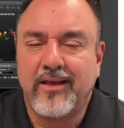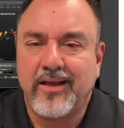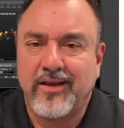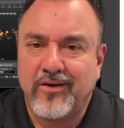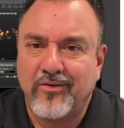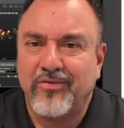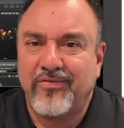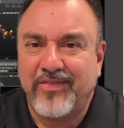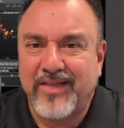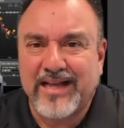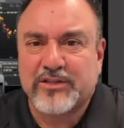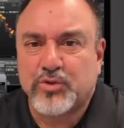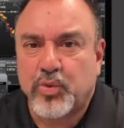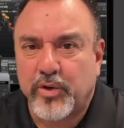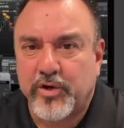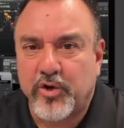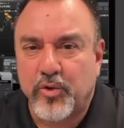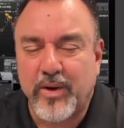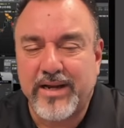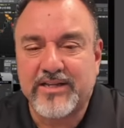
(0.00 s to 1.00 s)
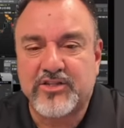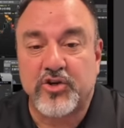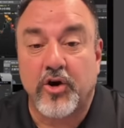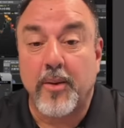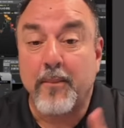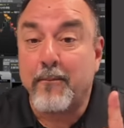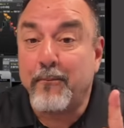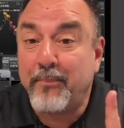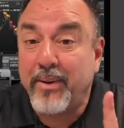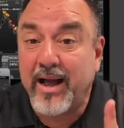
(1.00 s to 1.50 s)
You know, that's where your rates
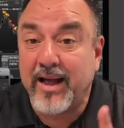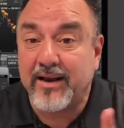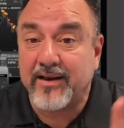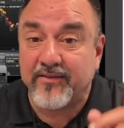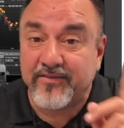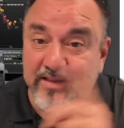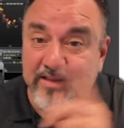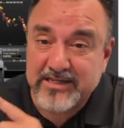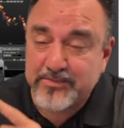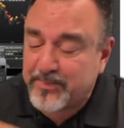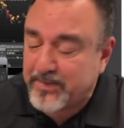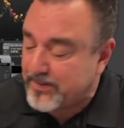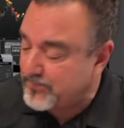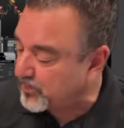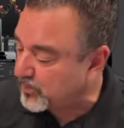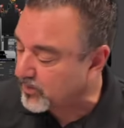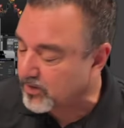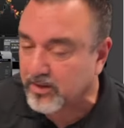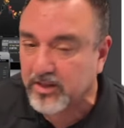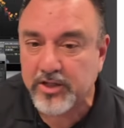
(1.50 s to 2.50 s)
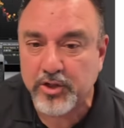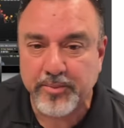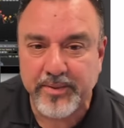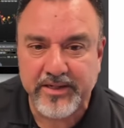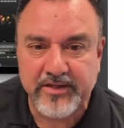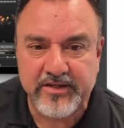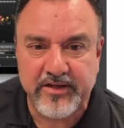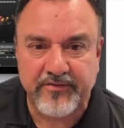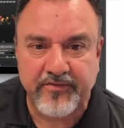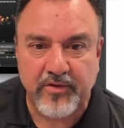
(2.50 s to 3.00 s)
are. But these people are a little
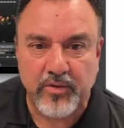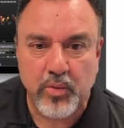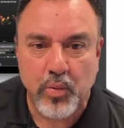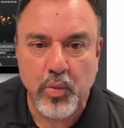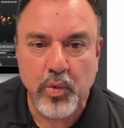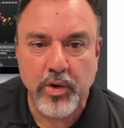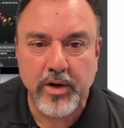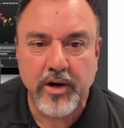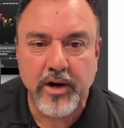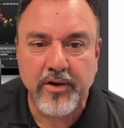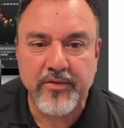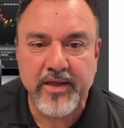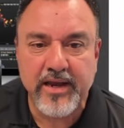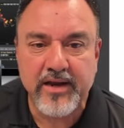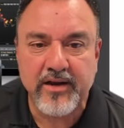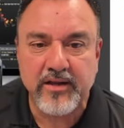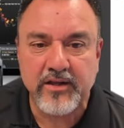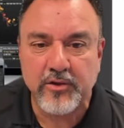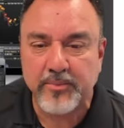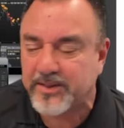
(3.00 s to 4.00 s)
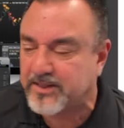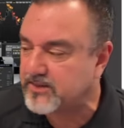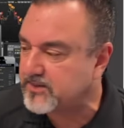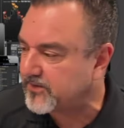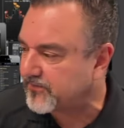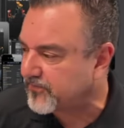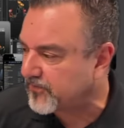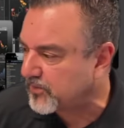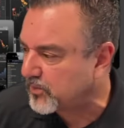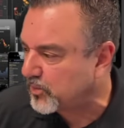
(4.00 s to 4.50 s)
bit different. Where are they a little bit
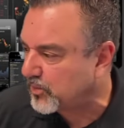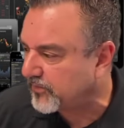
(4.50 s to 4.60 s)
different?